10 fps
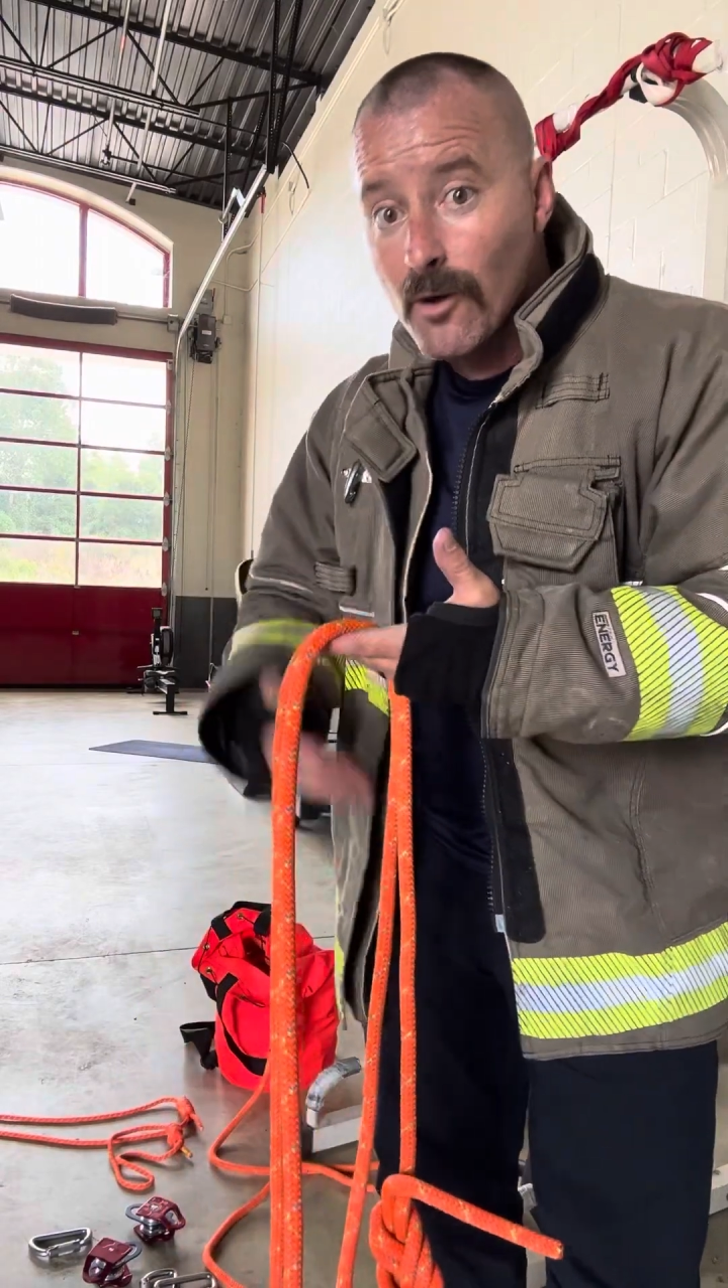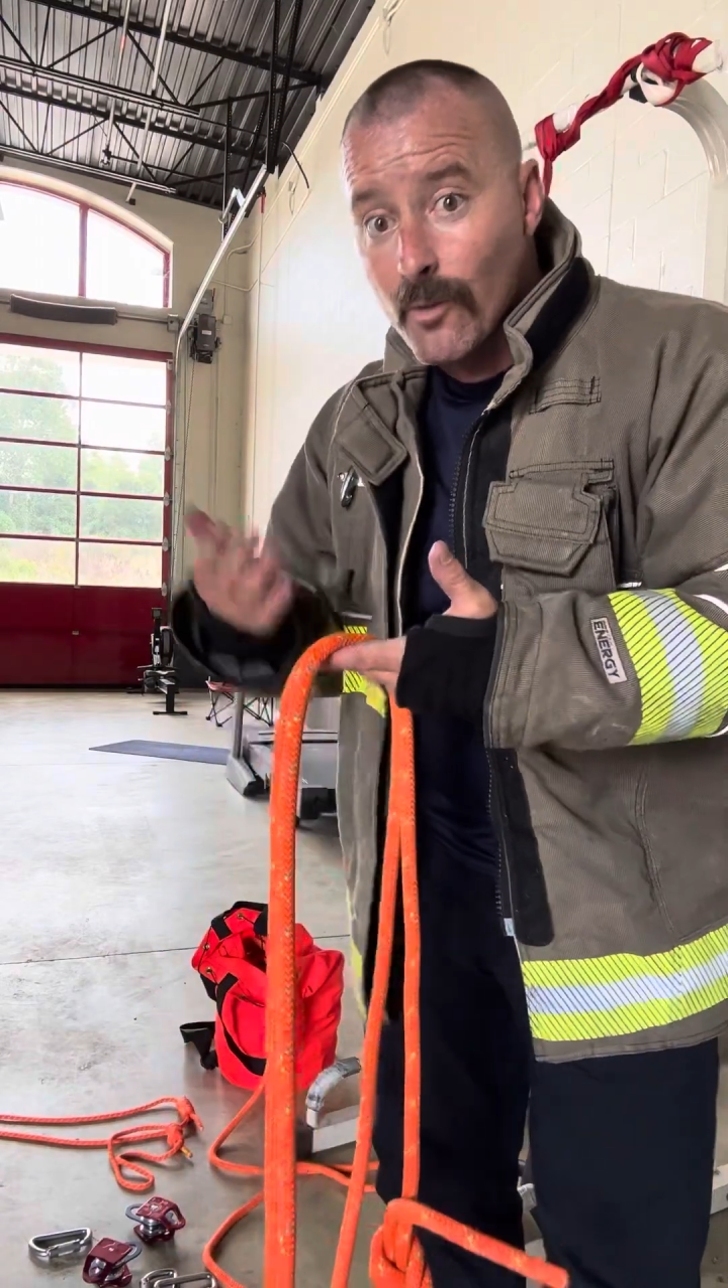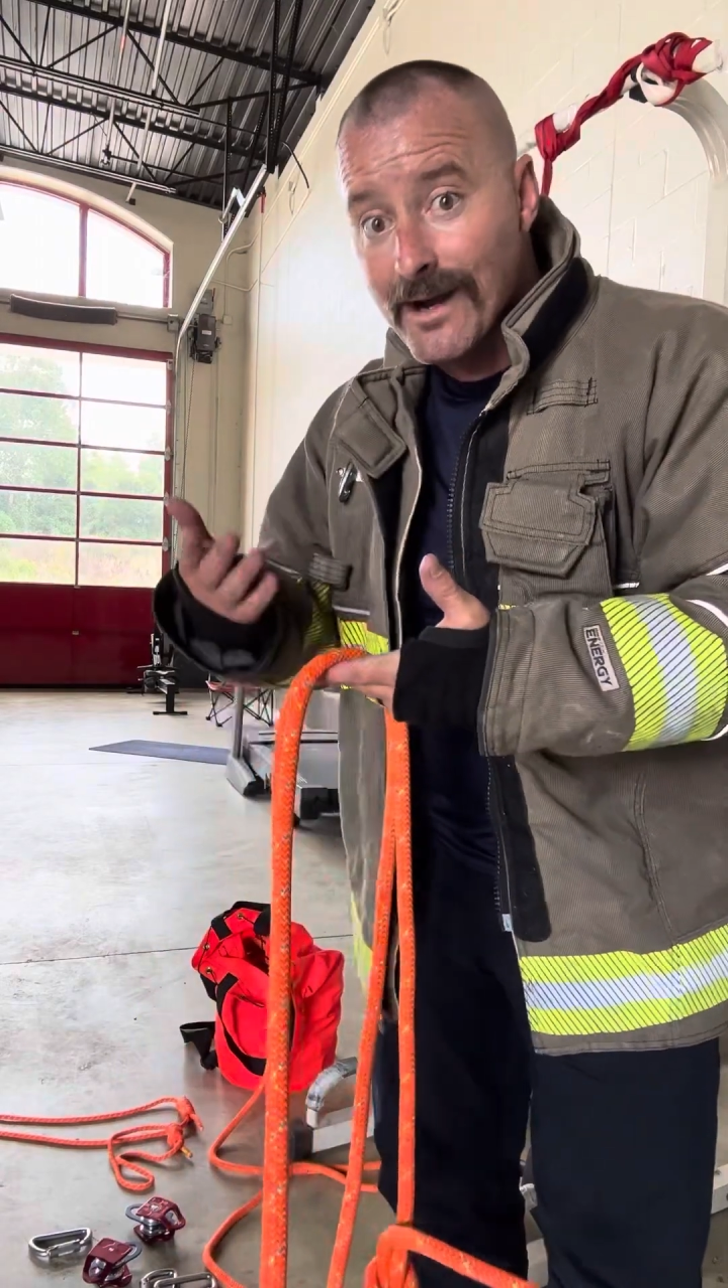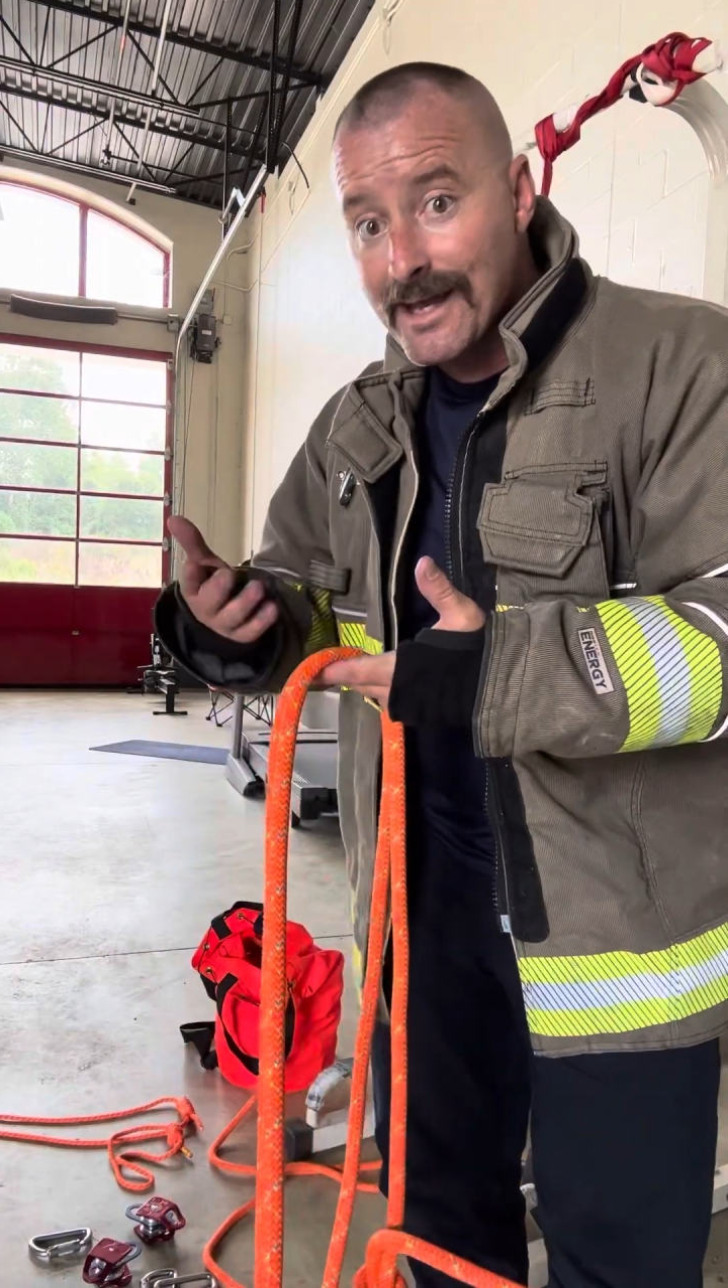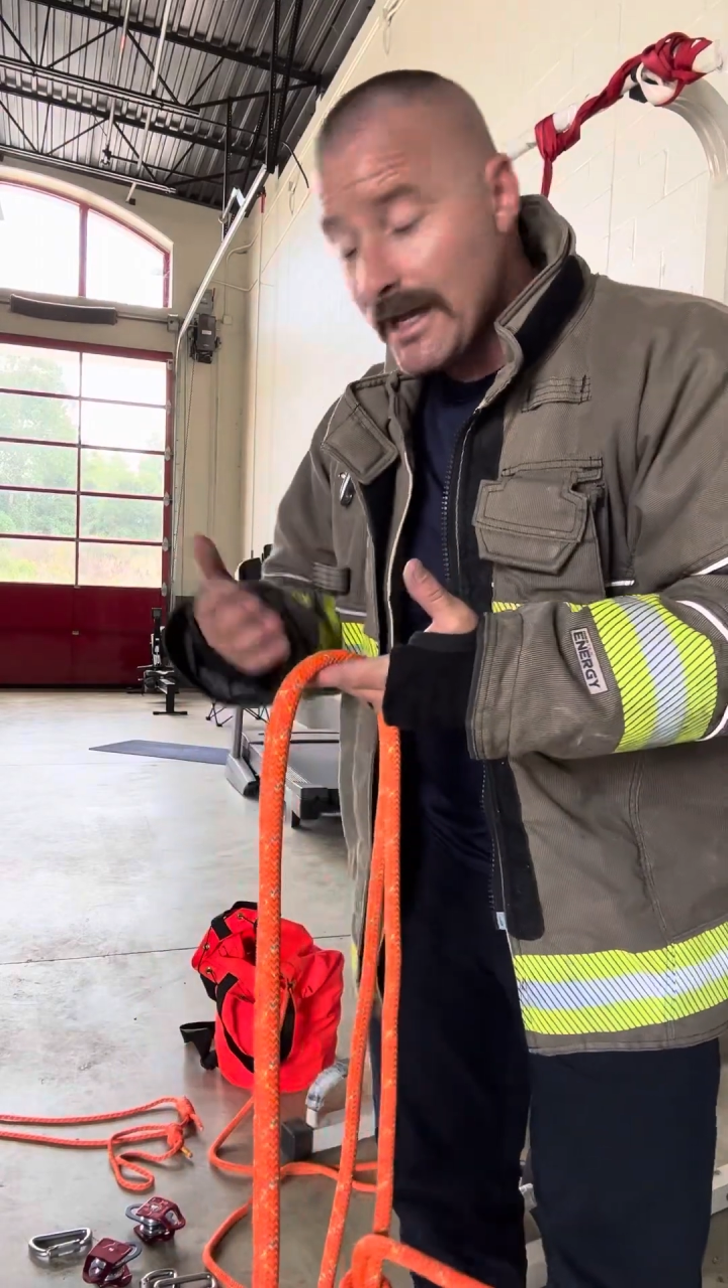
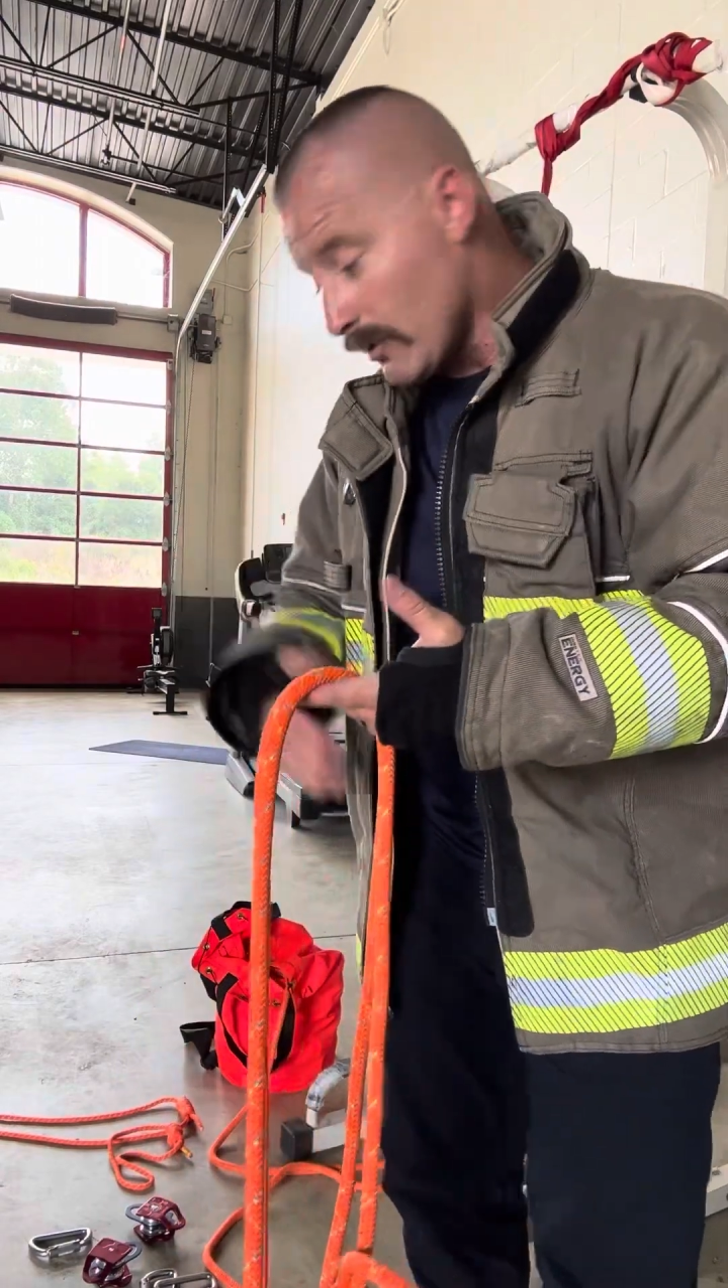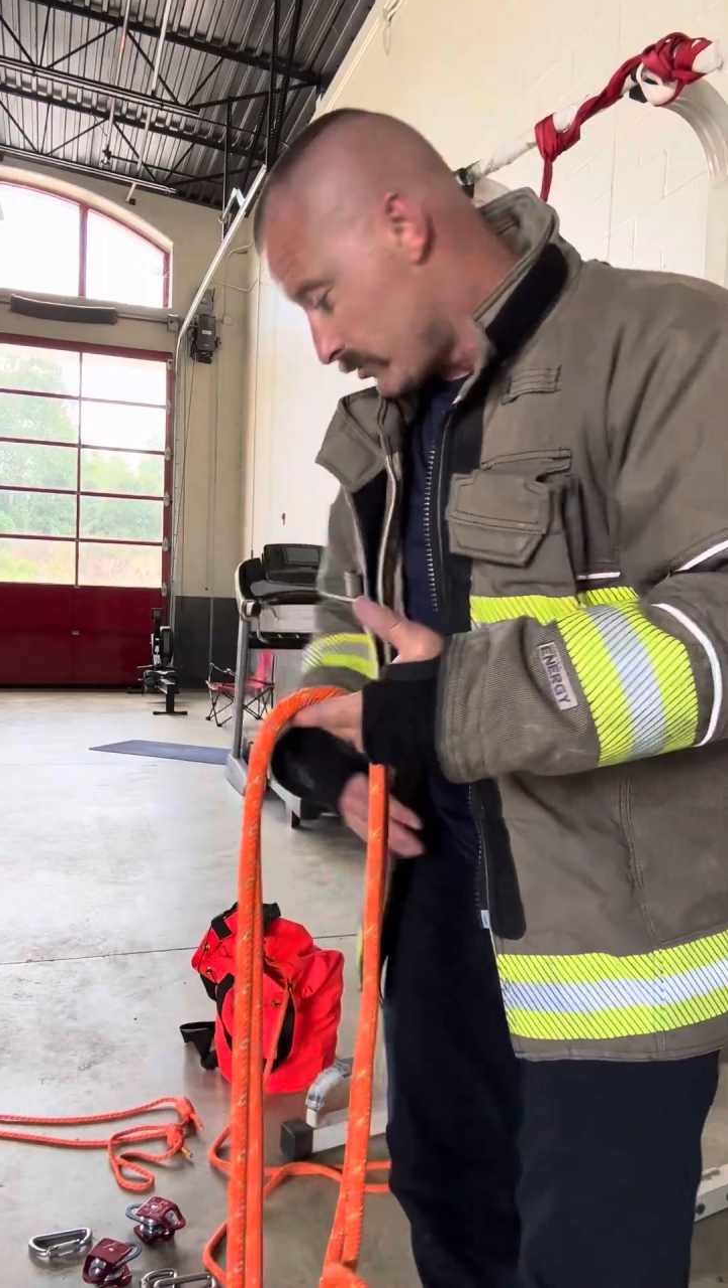where they go,